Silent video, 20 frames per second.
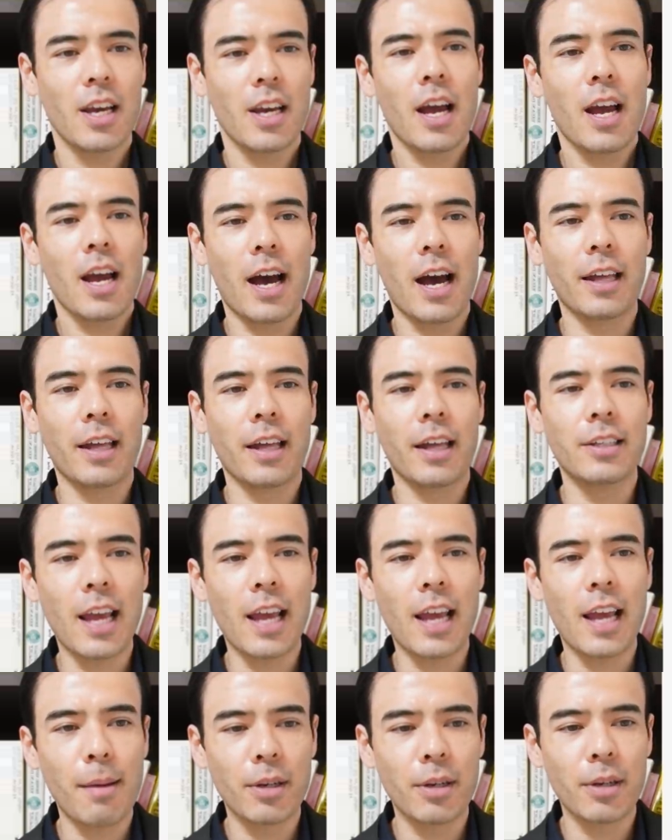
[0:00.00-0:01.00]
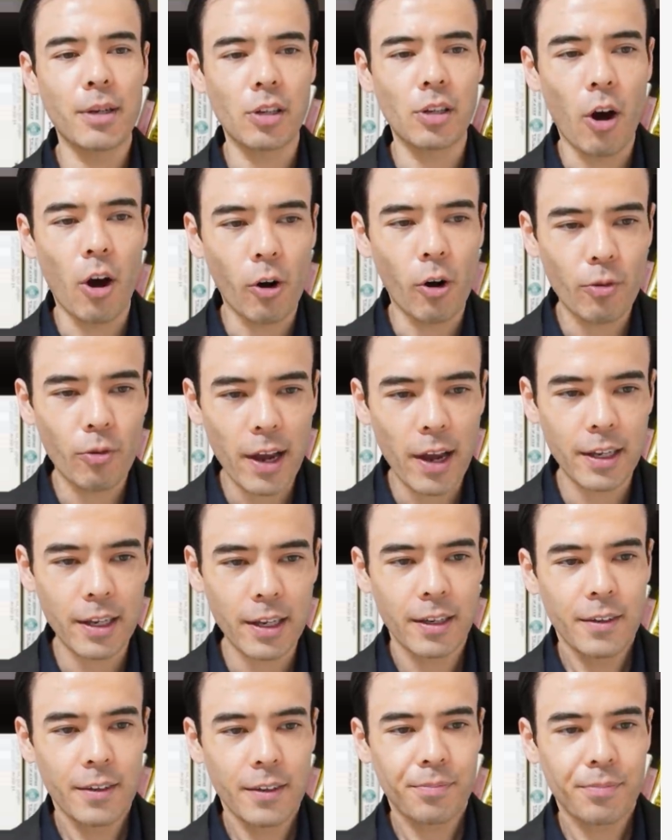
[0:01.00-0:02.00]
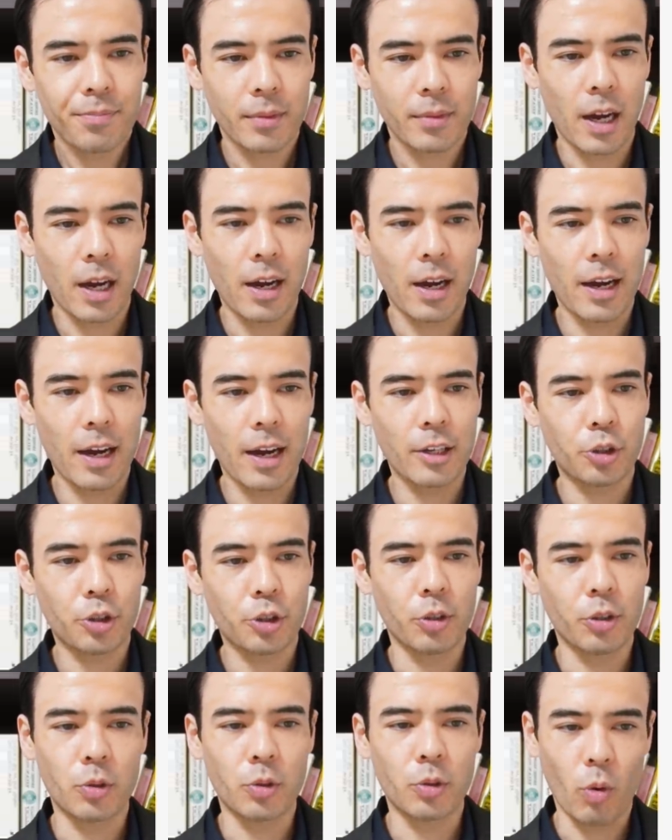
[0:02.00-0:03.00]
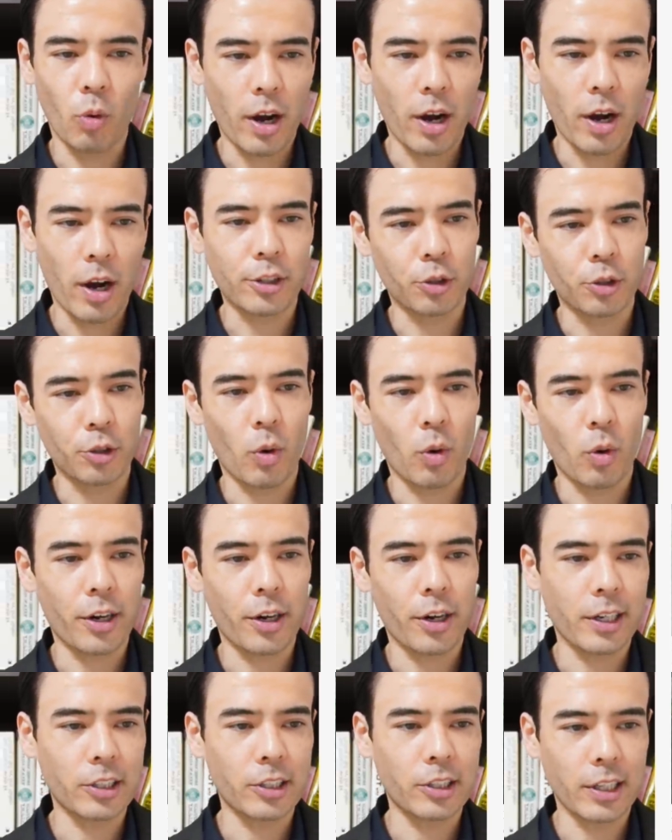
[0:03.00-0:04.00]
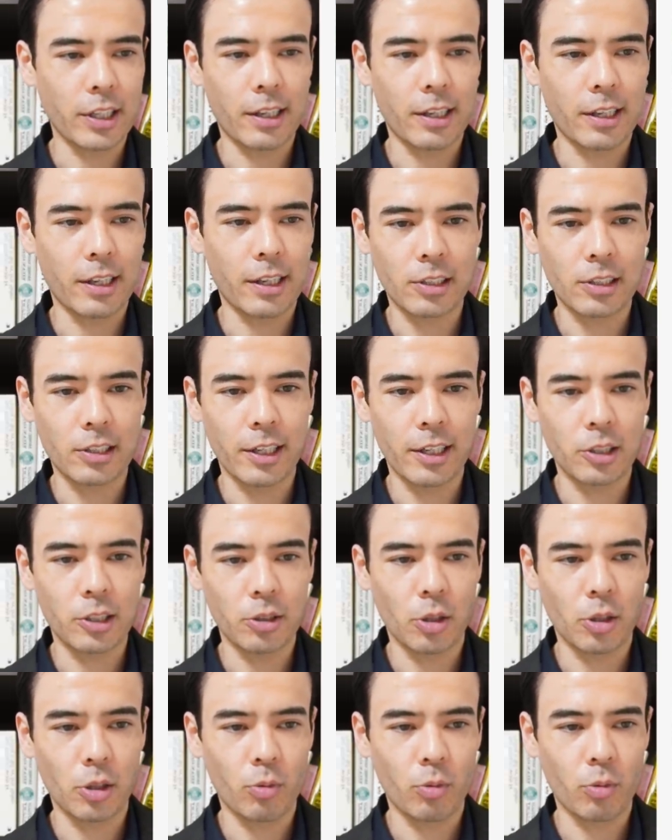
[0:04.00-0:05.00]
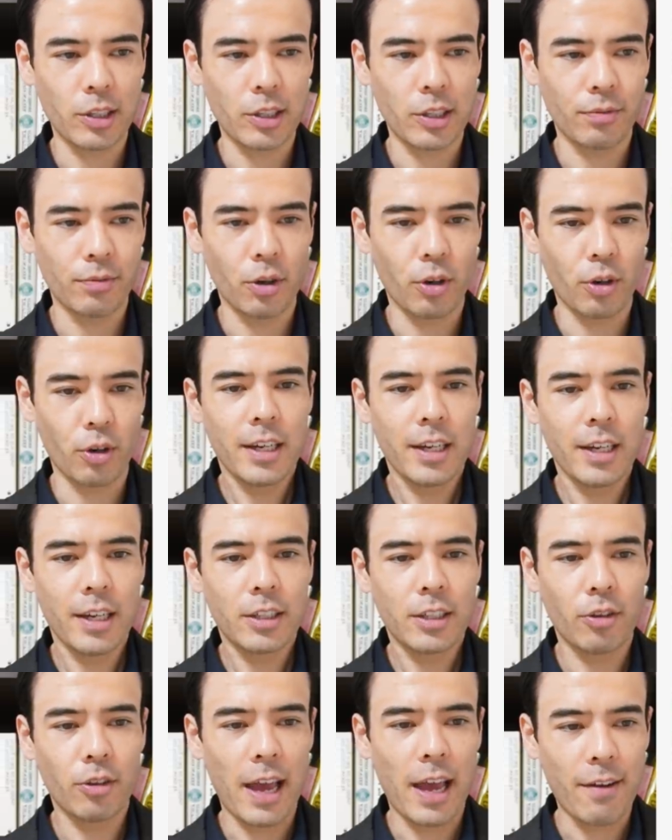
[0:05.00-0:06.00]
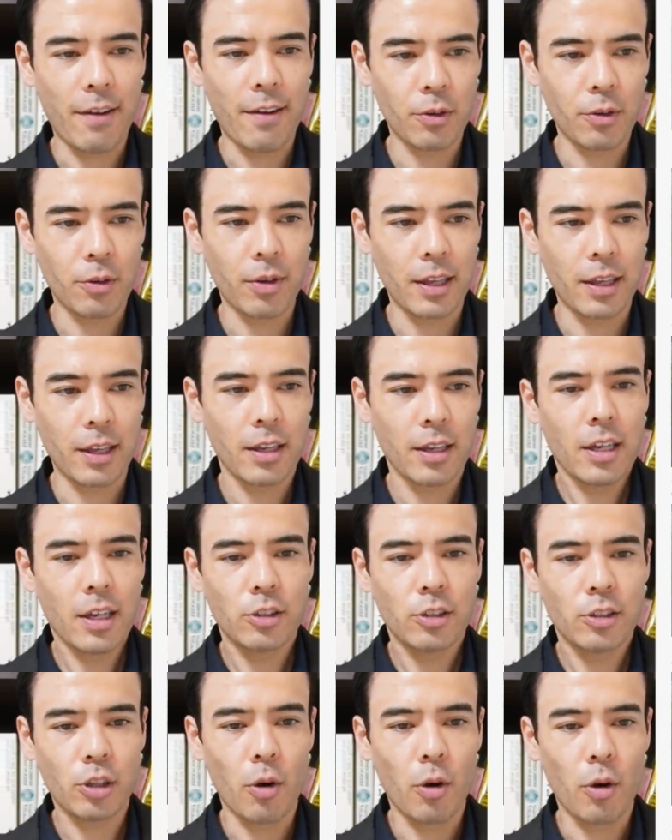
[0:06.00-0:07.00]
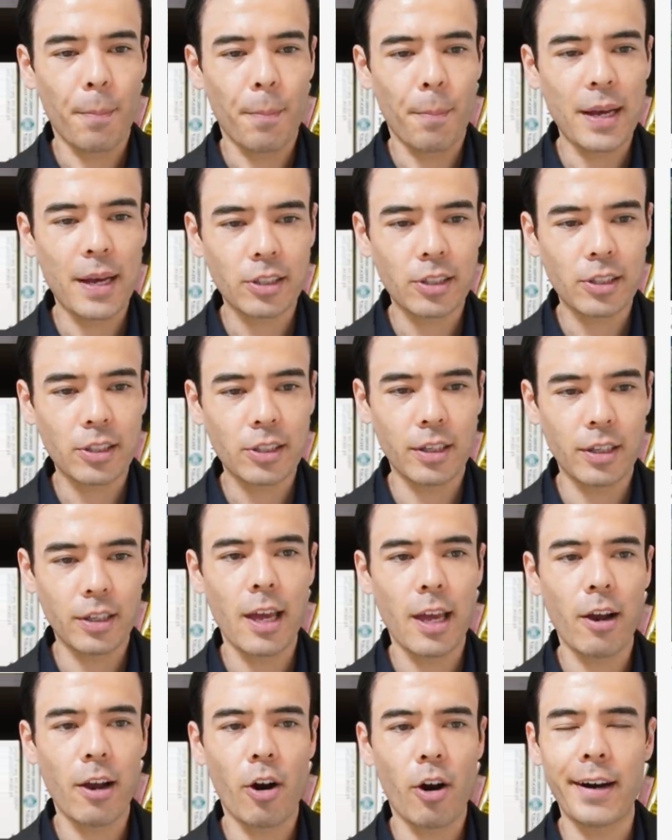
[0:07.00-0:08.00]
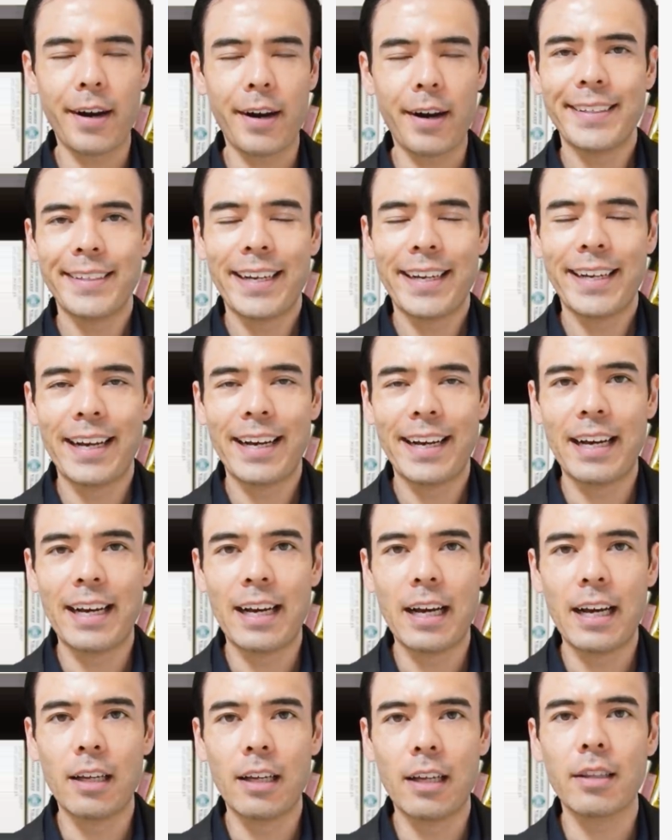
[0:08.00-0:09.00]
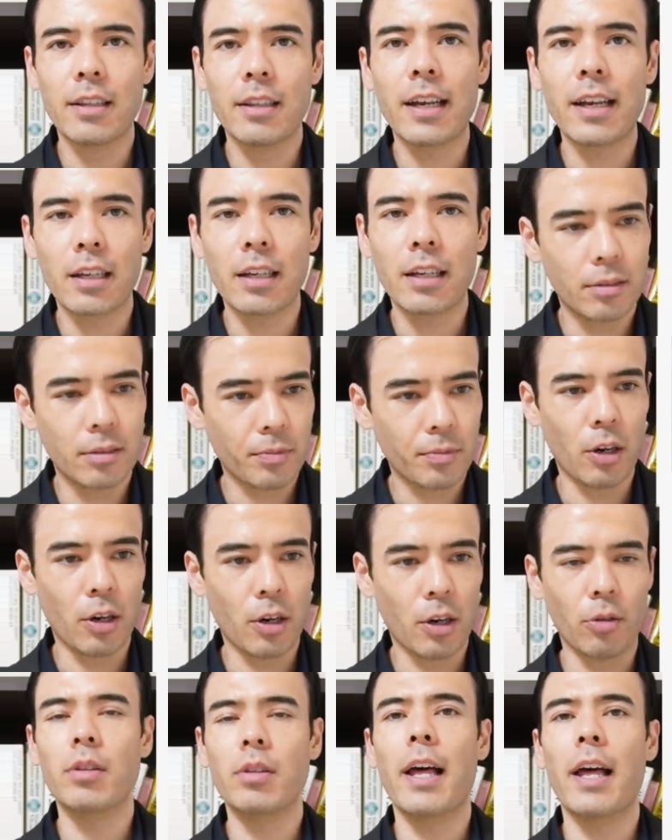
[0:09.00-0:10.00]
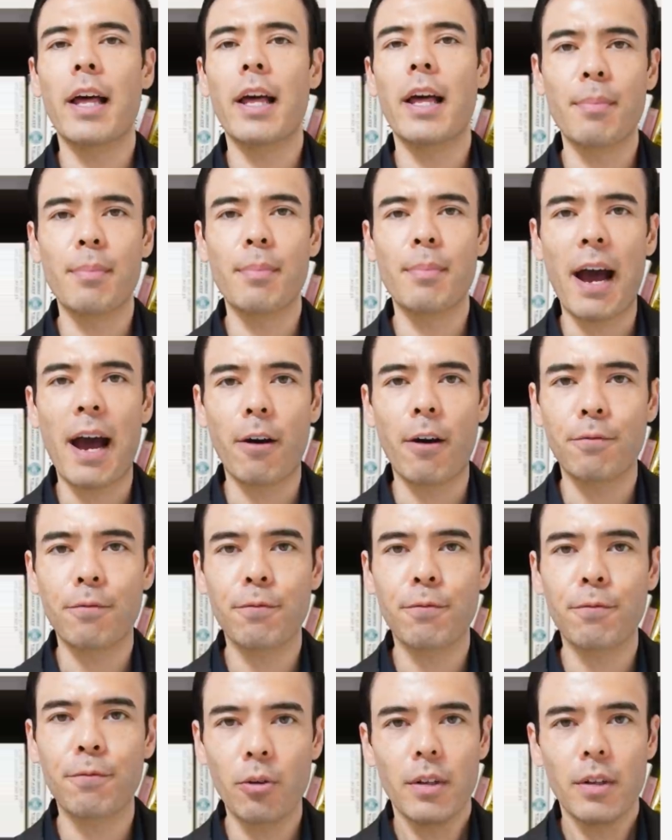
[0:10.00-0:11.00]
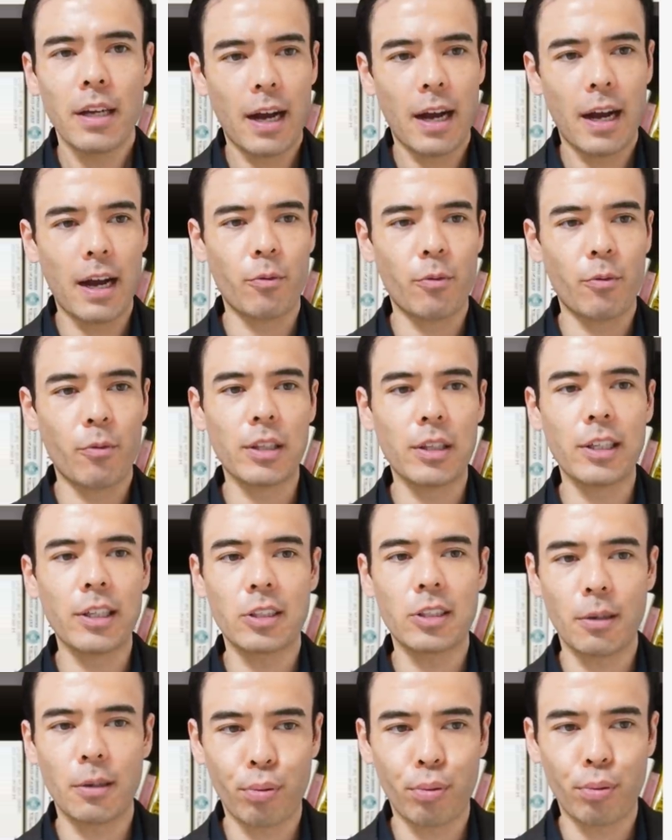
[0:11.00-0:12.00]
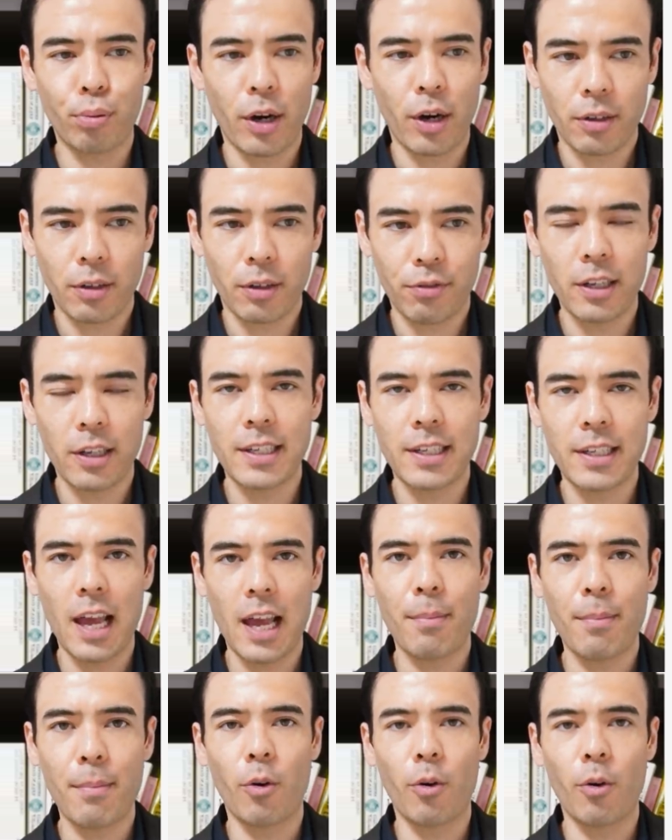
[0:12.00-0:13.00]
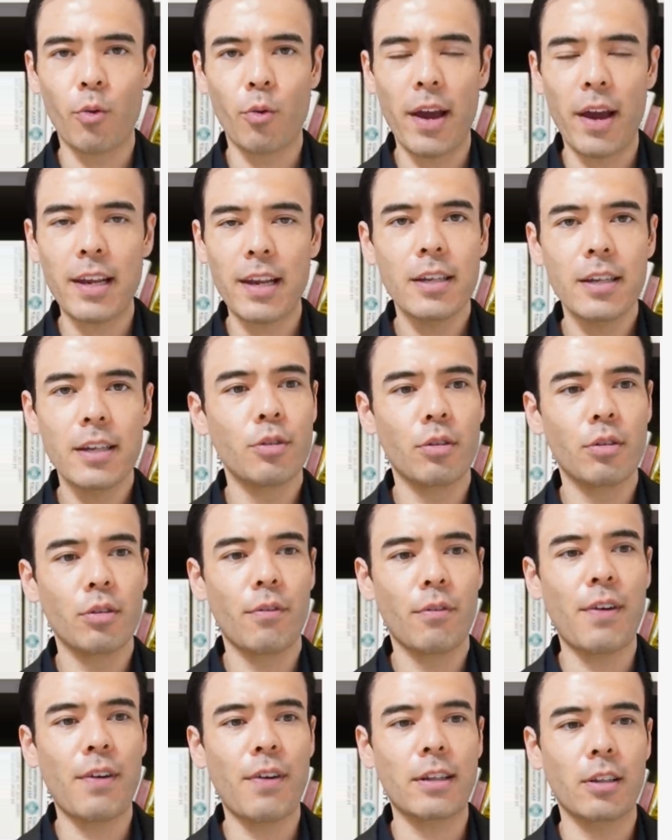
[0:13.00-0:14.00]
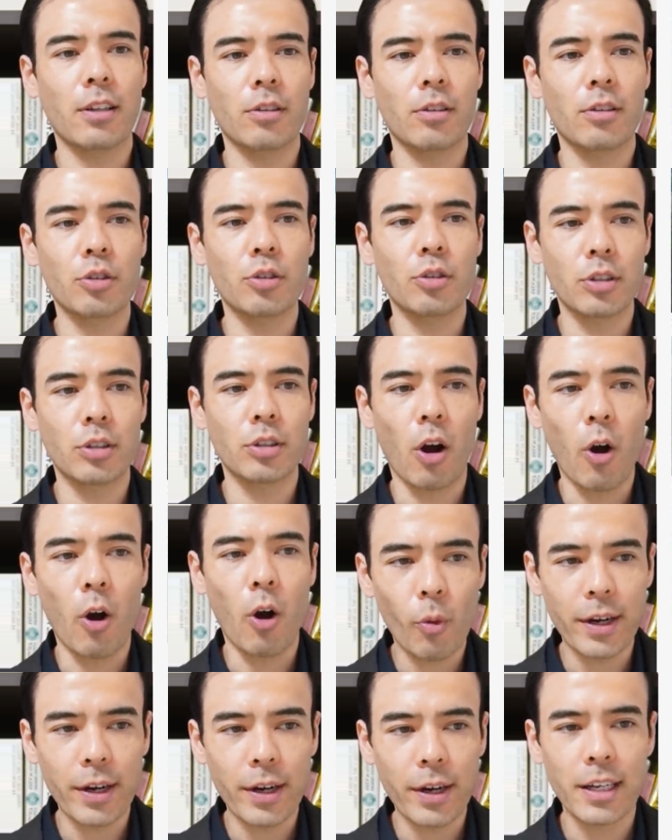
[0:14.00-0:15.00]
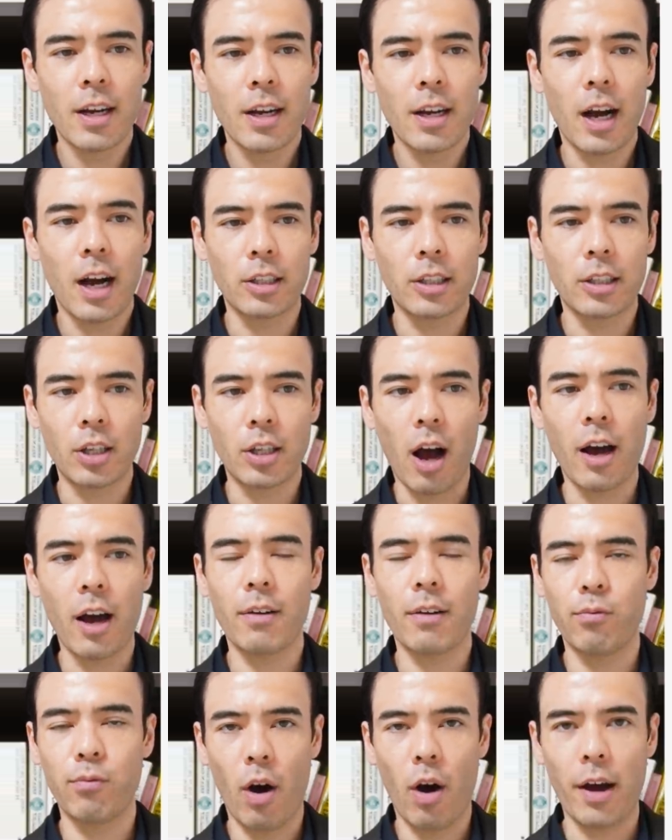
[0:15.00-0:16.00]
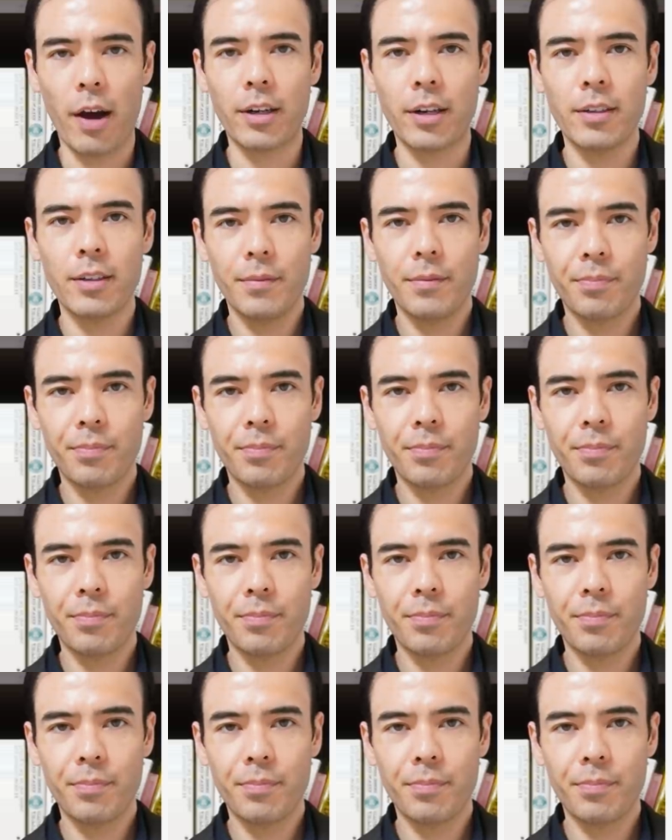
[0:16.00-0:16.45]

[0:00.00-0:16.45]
The dam is already shows water gushing out of the slicers of the reservoir due to the heavy rain. So basically, they are letting some outflow, releasing some pressure for the dam already due to the fact that there's already a ton of water